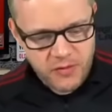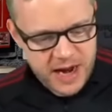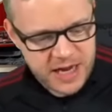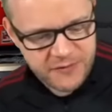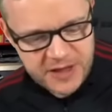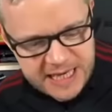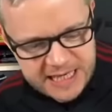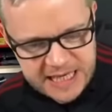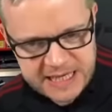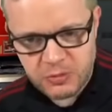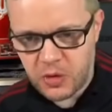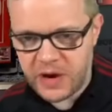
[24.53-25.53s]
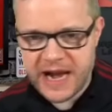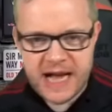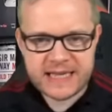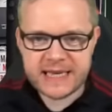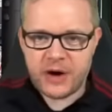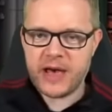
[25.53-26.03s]
ready for this this morning, I
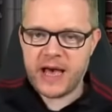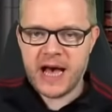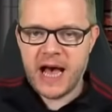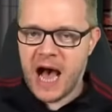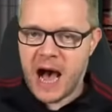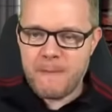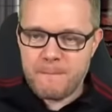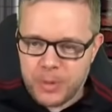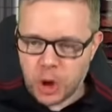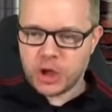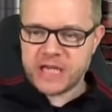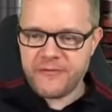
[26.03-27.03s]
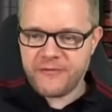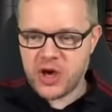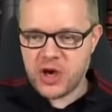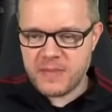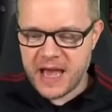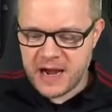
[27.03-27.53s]
tell you. I'm bloody
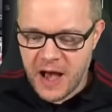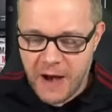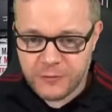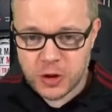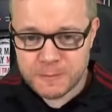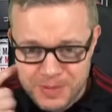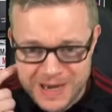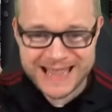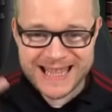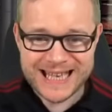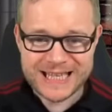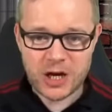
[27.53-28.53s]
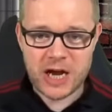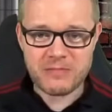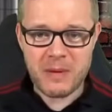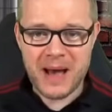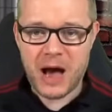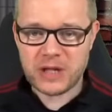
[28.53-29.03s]
fuming. I've just bit the inside of
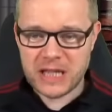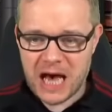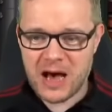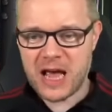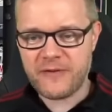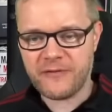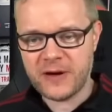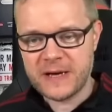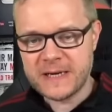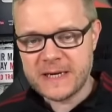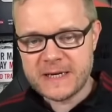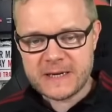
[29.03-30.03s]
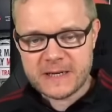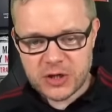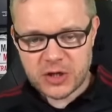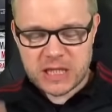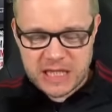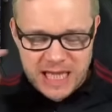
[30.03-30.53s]
my mouth live.
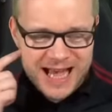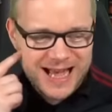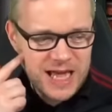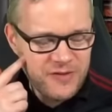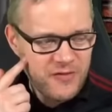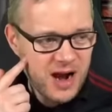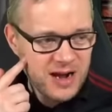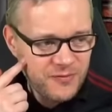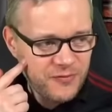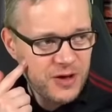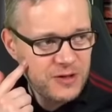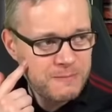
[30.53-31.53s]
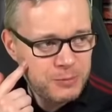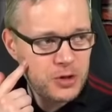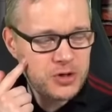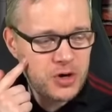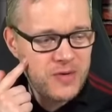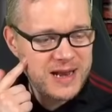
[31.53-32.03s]
Just live. I can feel the
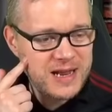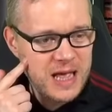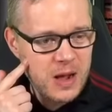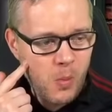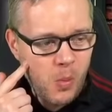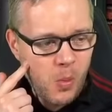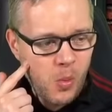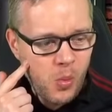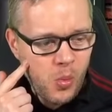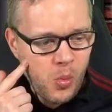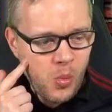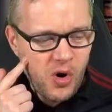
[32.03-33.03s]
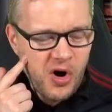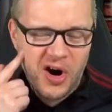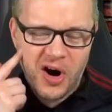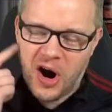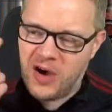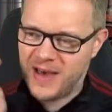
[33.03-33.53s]
blood already.
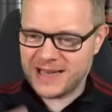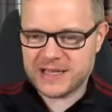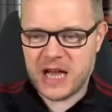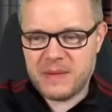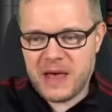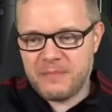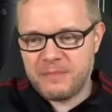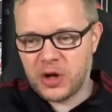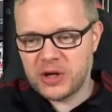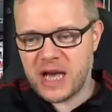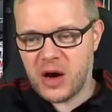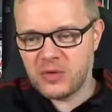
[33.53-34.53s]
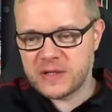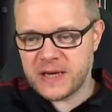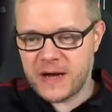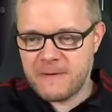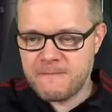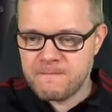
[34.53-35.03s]
Oh, that's going to be a bloody
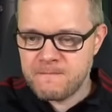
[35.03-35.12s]
ulcer.